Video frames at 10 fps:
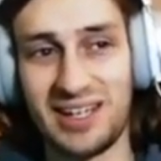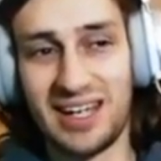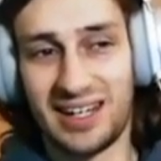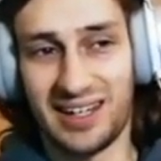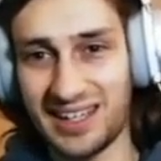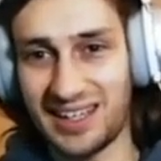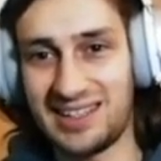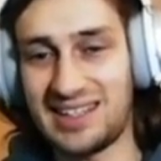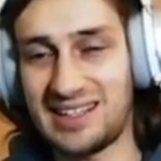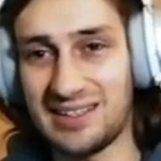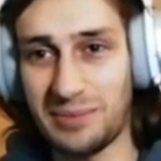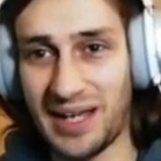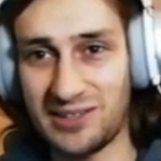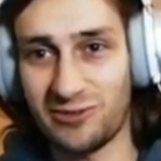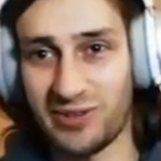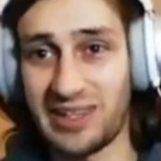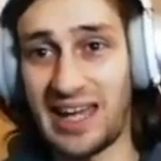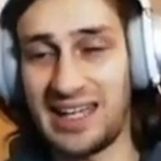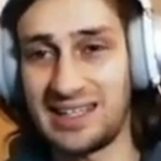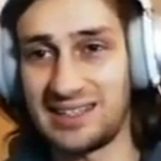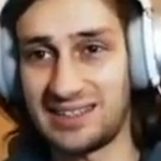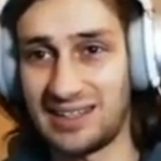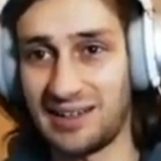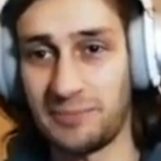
a decent pace run that is